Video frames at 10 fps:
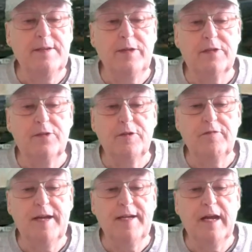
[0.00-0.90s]
and we'll turn
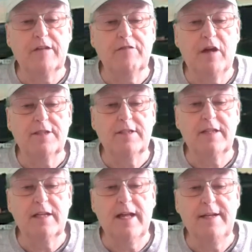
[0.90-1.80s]
right across
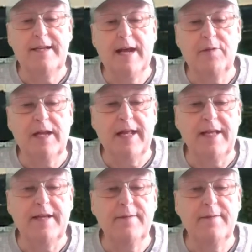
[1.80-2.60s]
and down the lake.